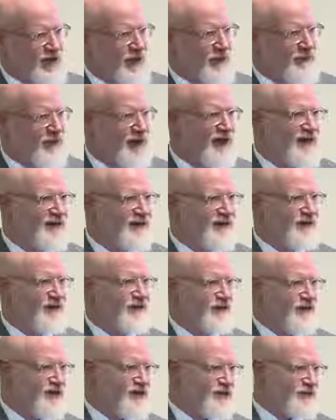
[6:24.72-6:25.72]
campaign
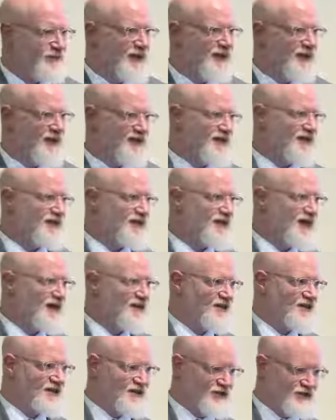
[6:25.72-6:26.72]
to suspend ISIS
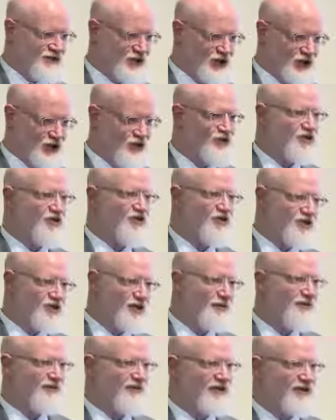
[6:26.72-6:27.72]
counts has reduced
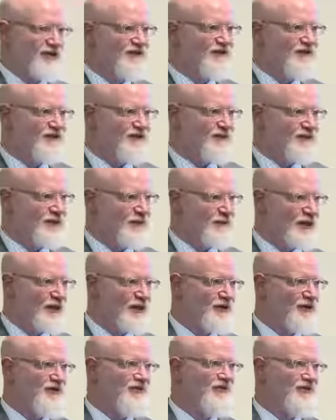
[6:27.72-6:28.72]
some of the, the
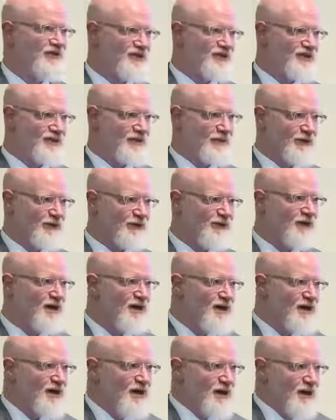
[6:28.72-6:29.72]
appearance of these symbols.
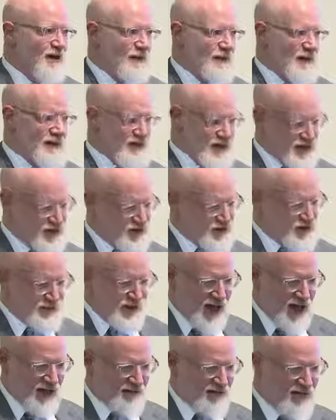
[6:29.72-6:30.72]
But they use the
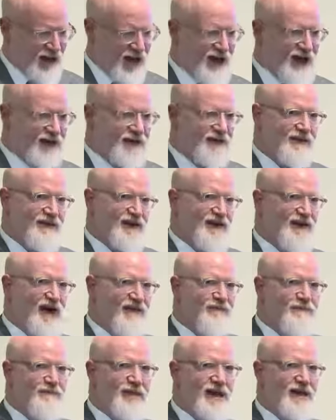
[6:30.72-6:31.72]
black flag. They
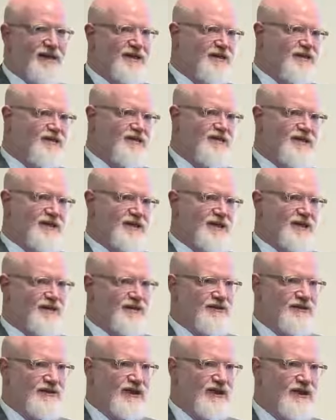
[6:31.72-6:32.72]
have banners that
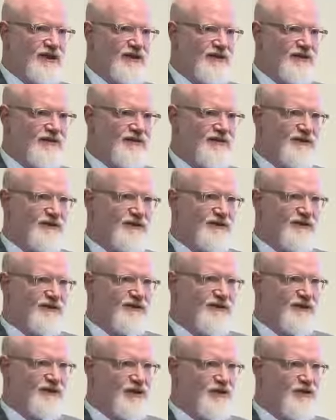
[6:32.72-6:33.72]
are, that are
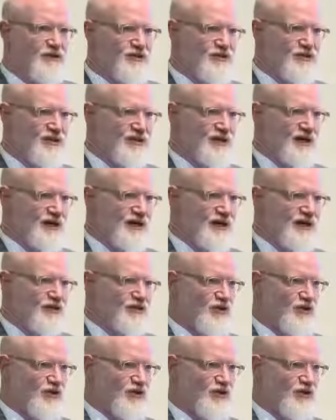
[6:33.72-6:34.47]
used, uh,